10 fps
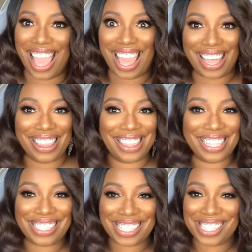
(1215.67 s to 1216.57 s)
And
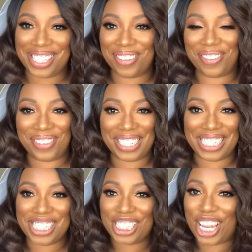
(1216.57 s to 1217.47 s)
this is the
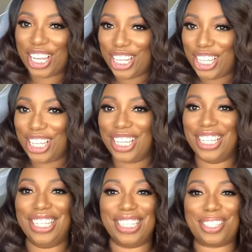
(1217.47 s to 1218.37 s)
finished
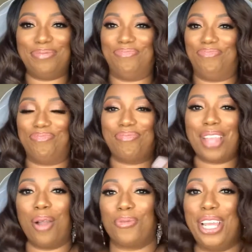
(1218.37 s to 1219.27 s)
look.
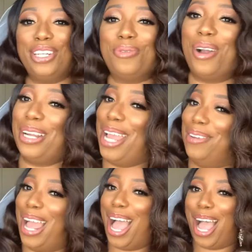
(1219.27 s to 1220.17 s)
I'm ready to walk down
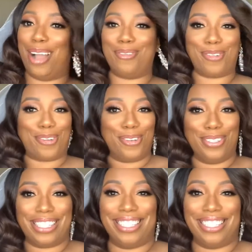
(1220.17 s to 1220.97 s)
the aisle, girls.